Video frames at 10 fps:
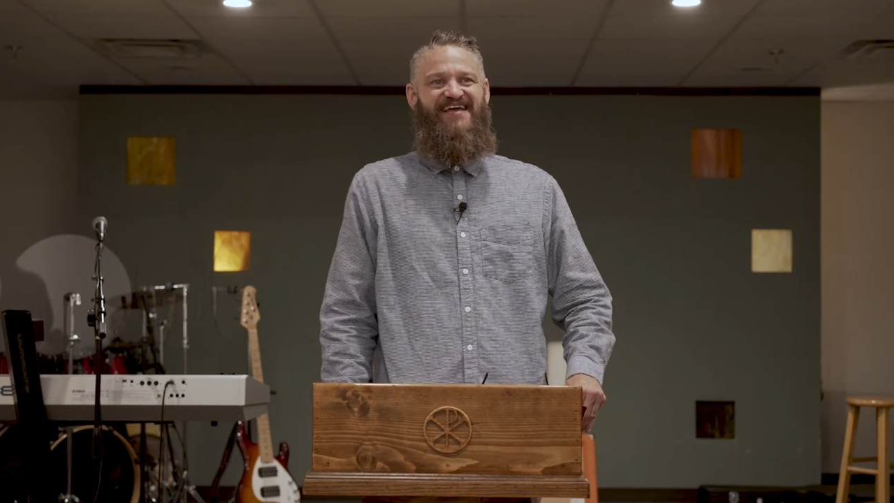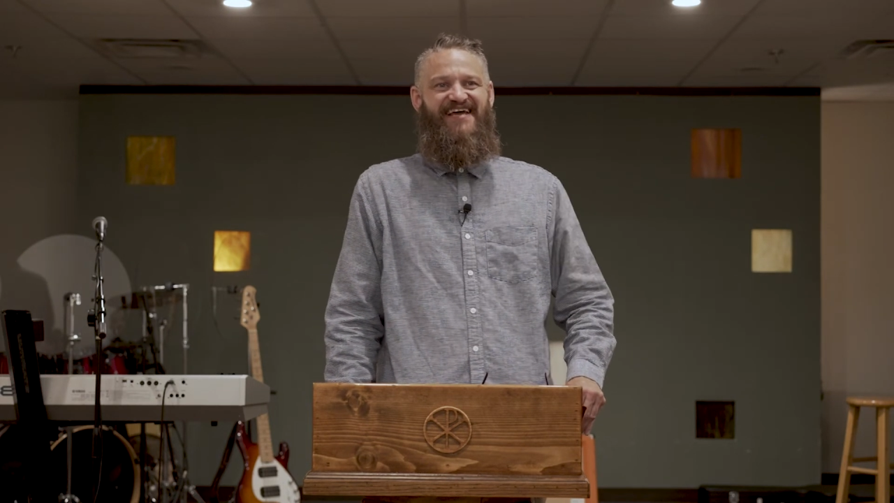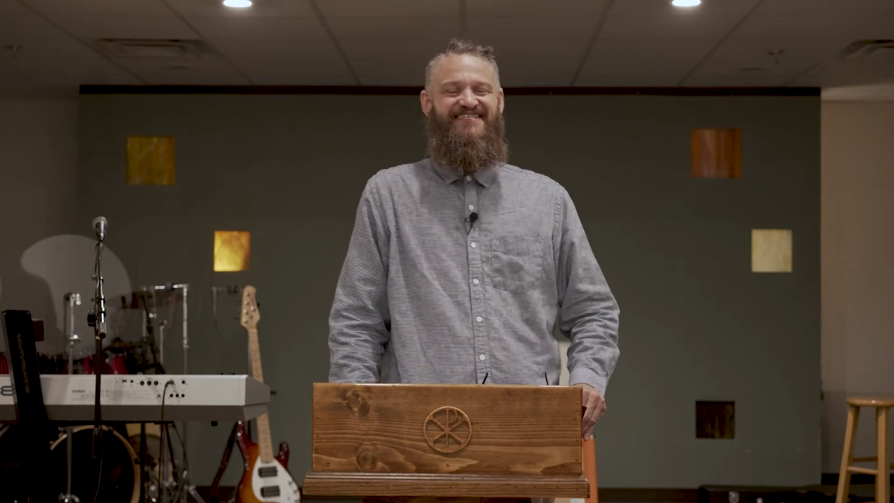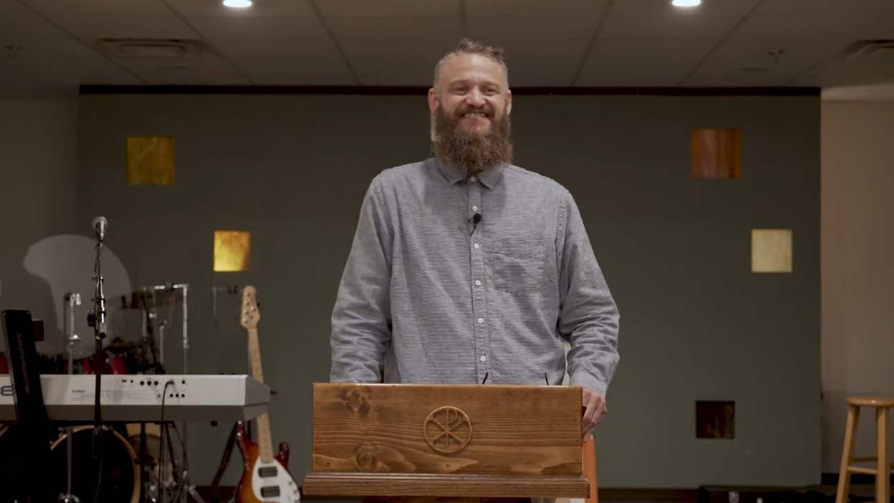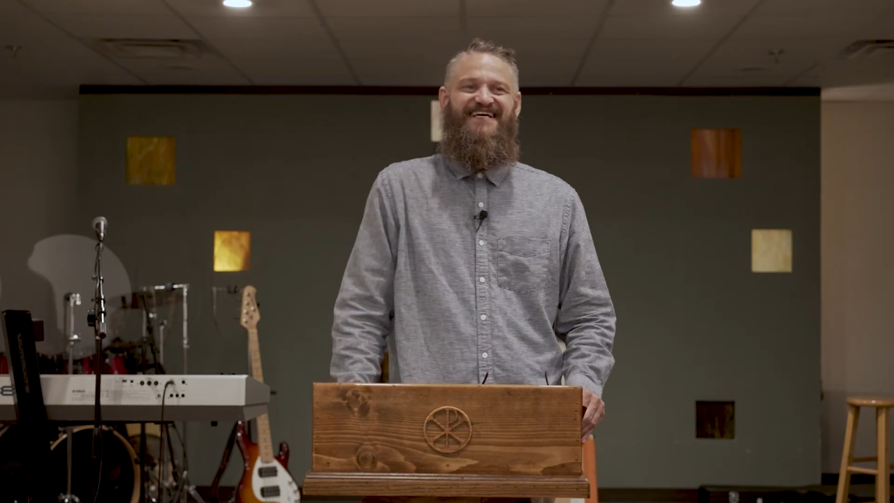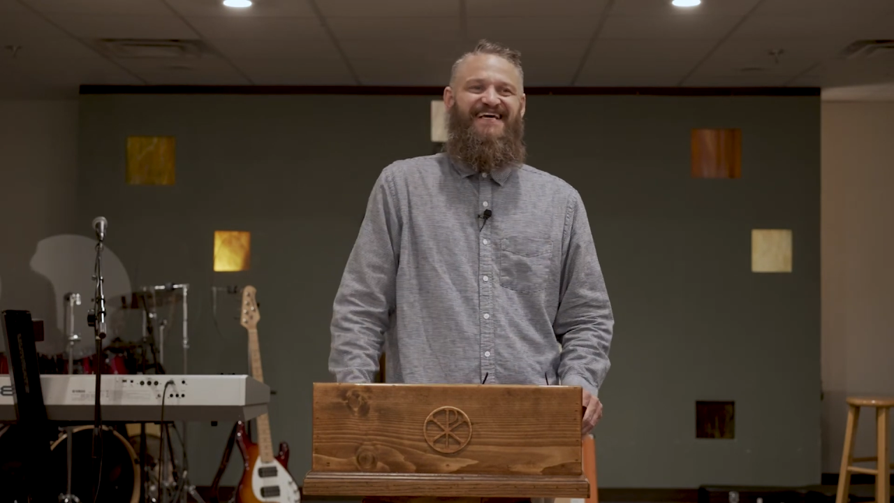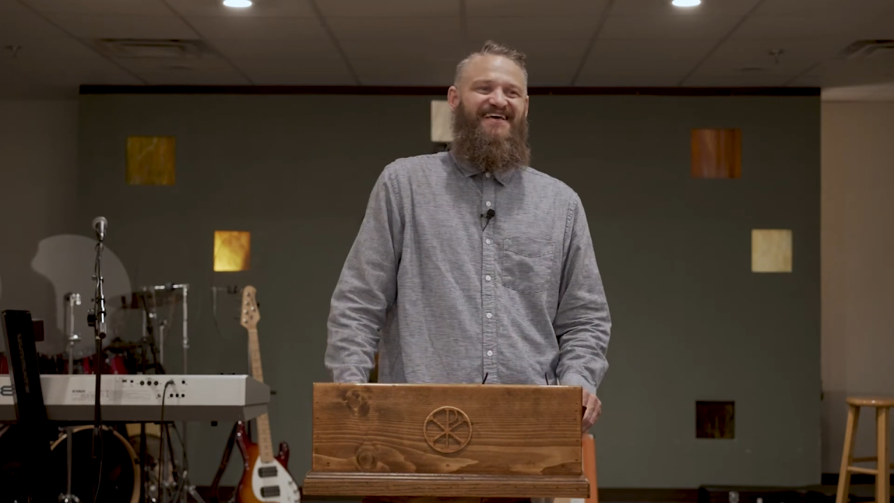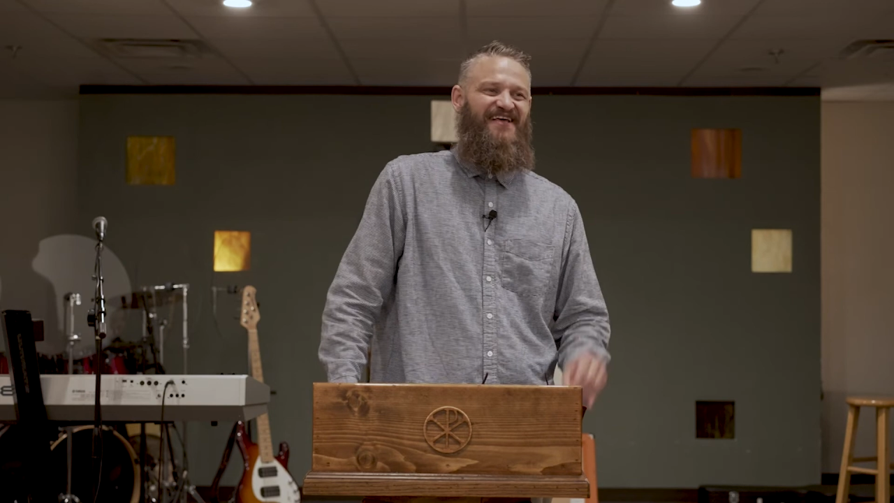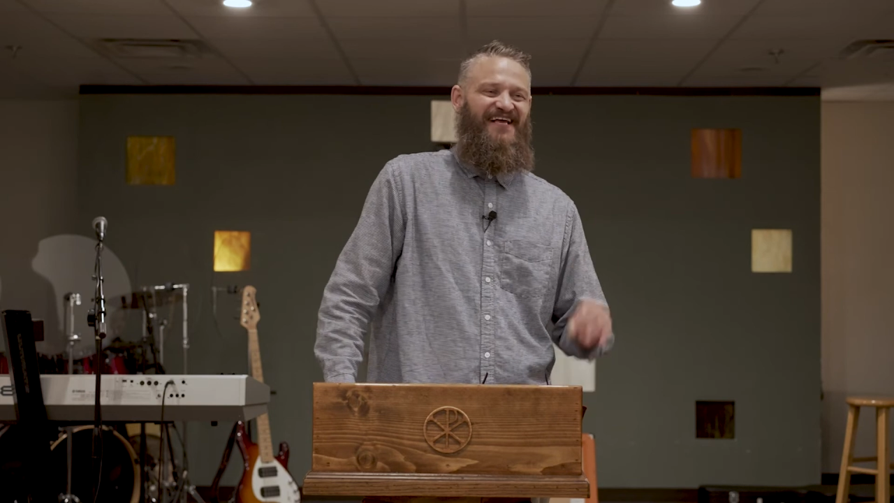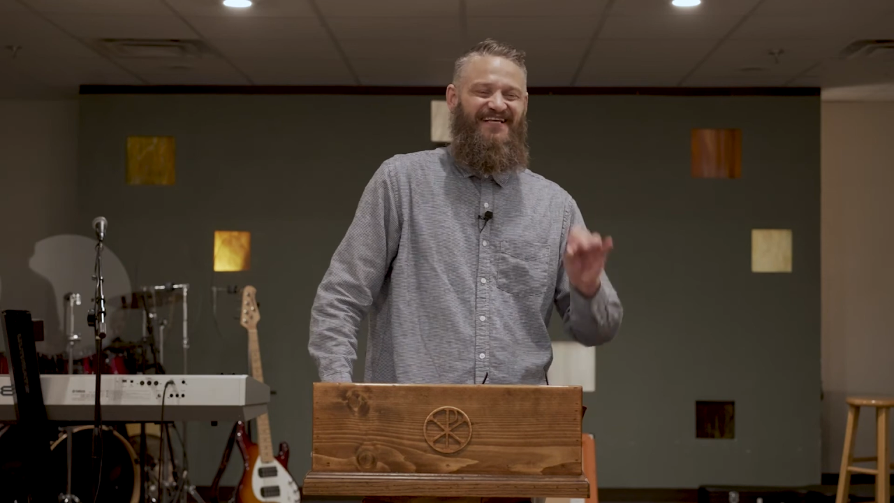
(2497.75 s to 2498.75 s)
is
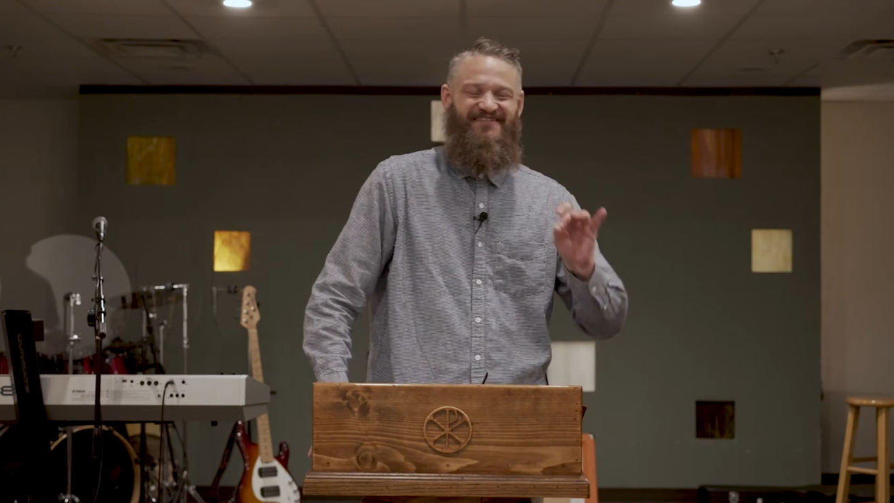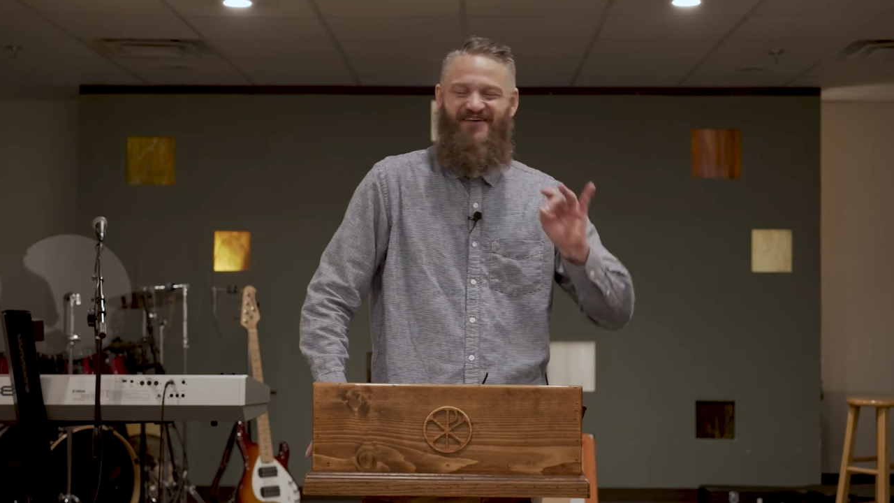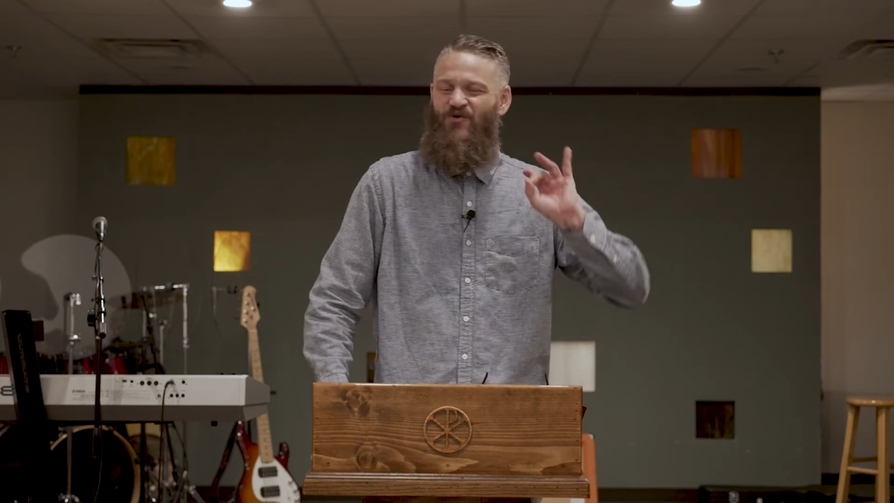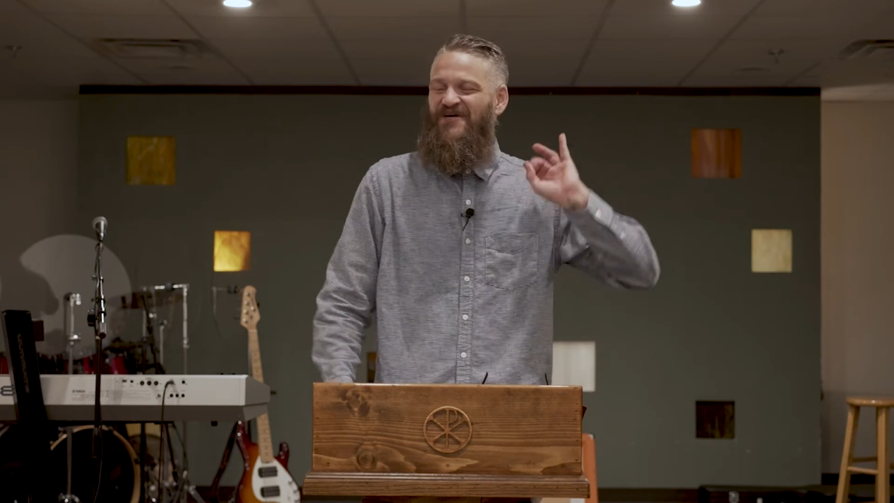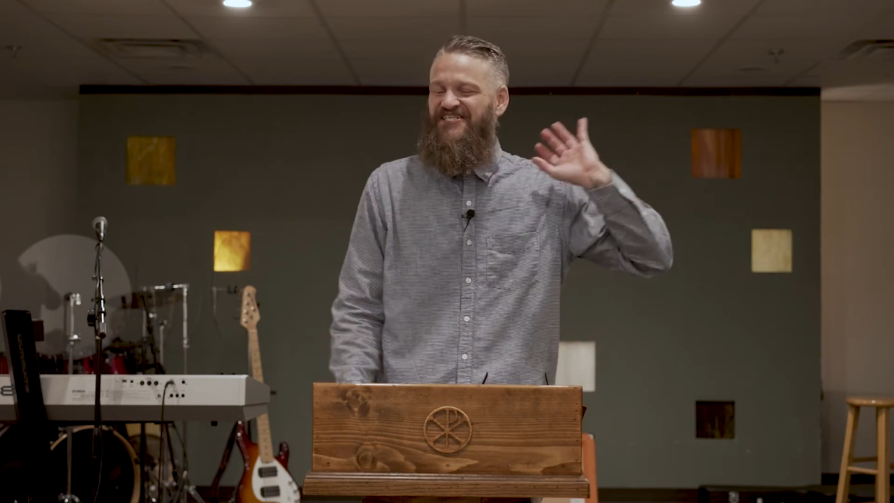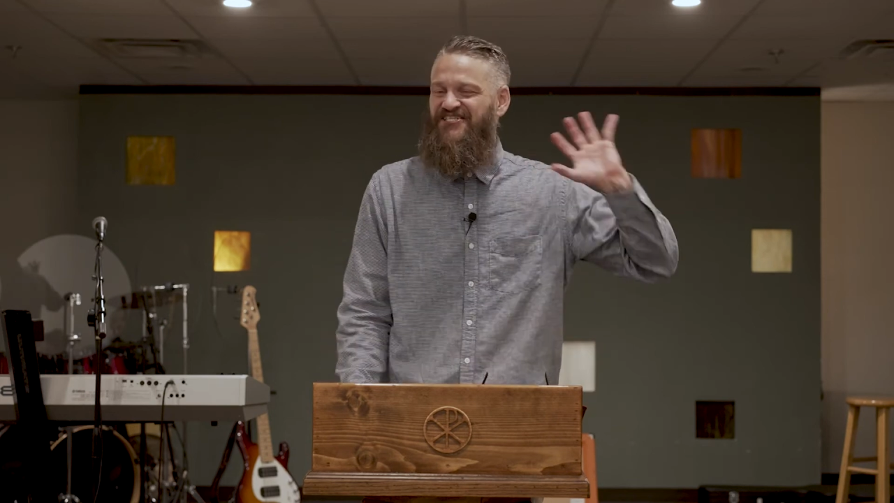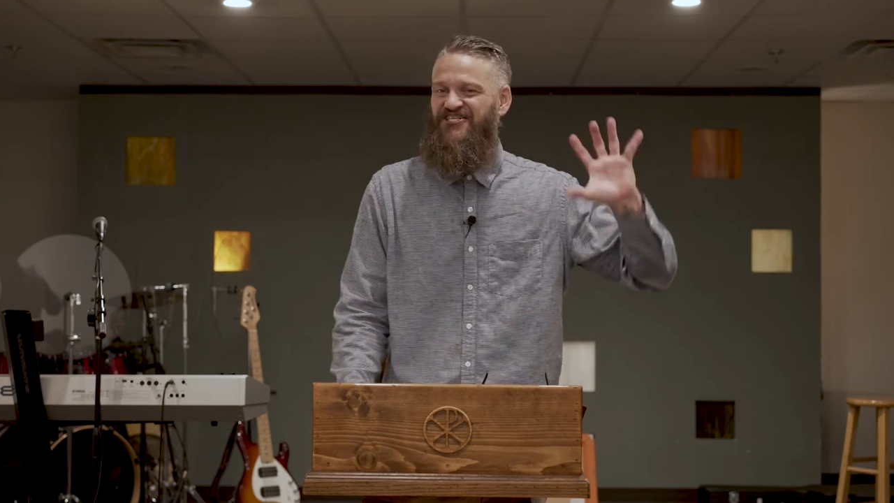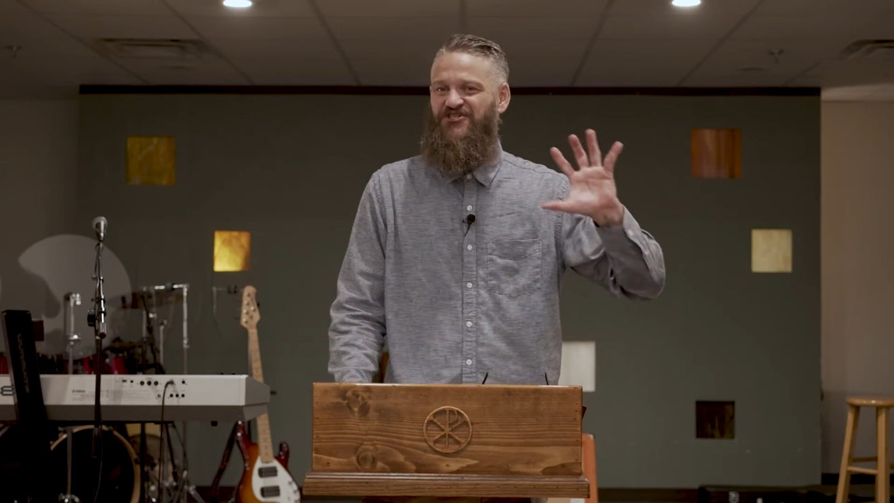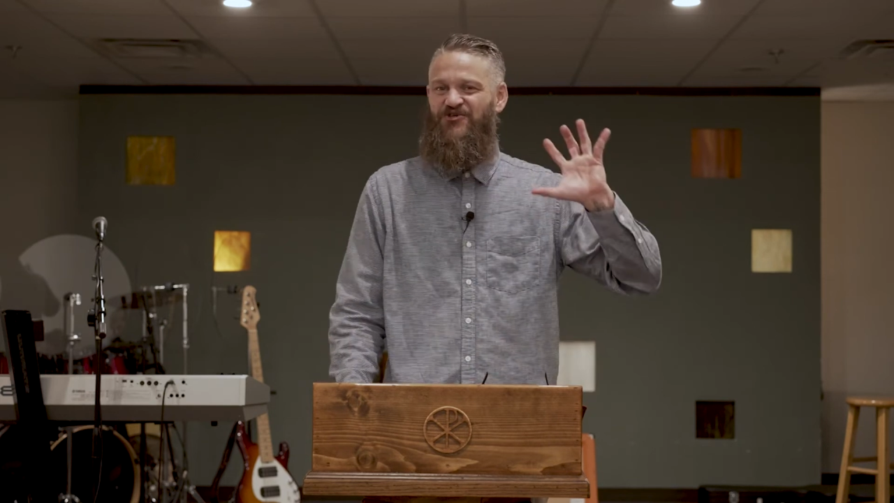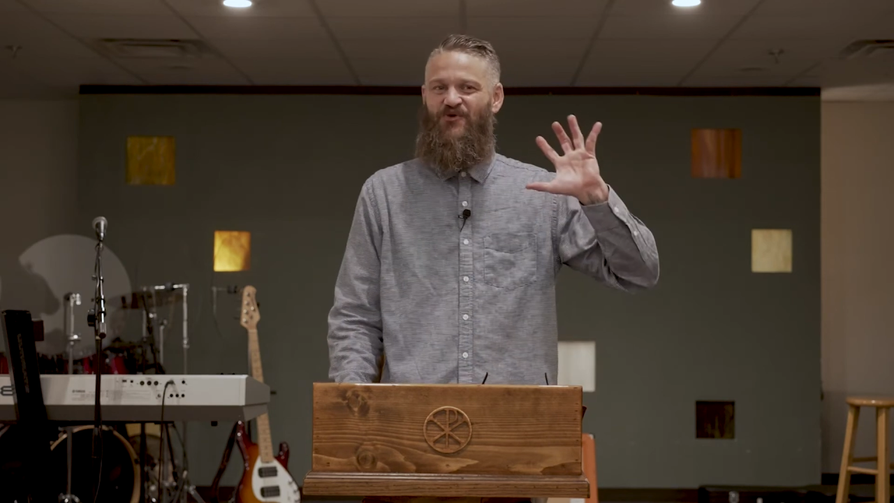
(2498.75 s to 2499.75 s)
the
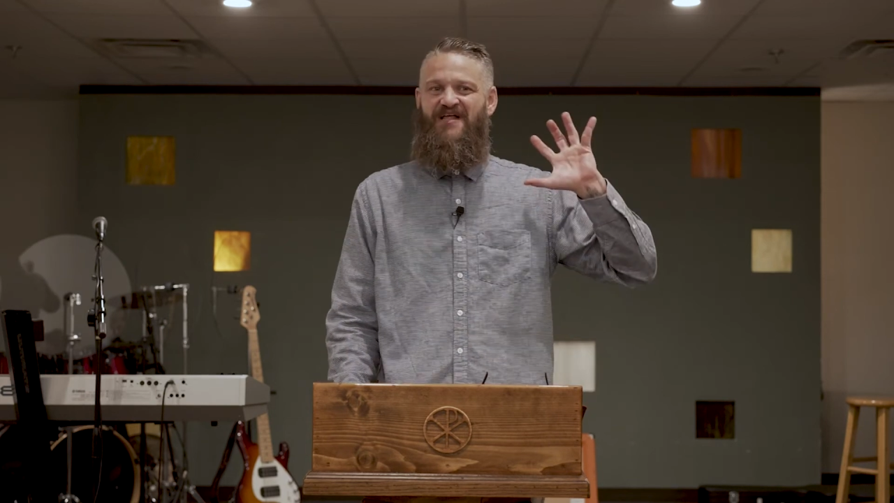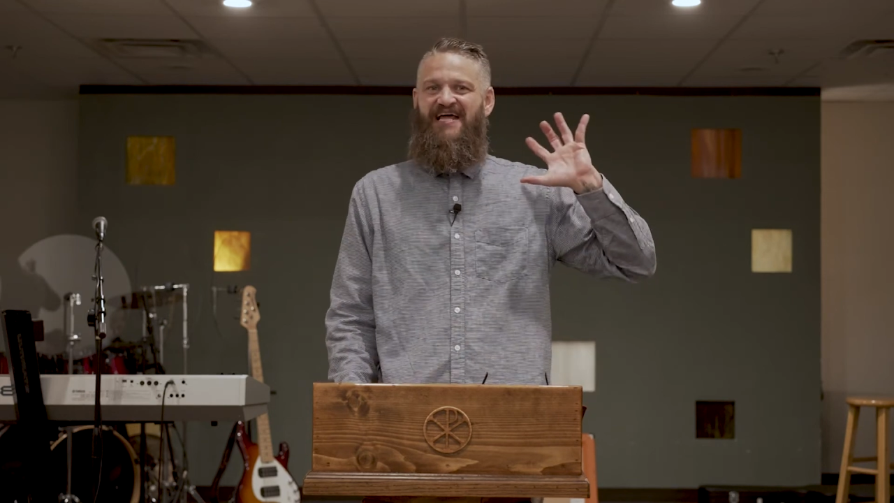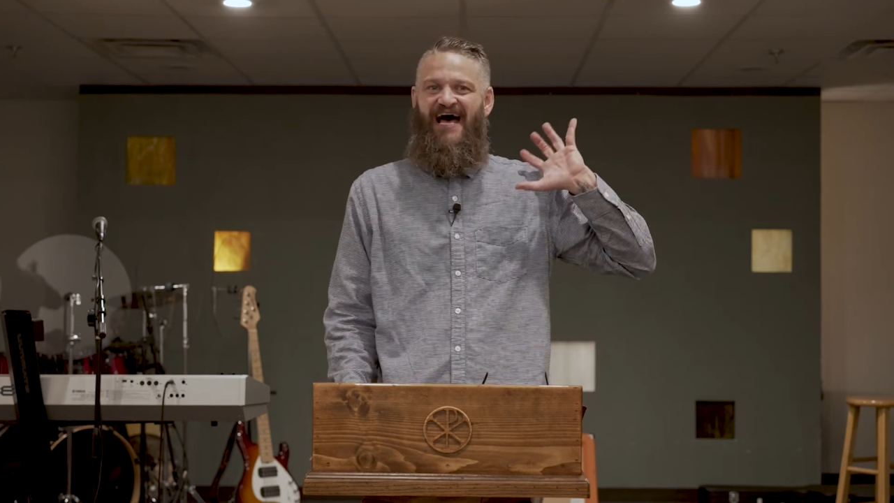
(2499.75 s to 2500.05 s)
quintessential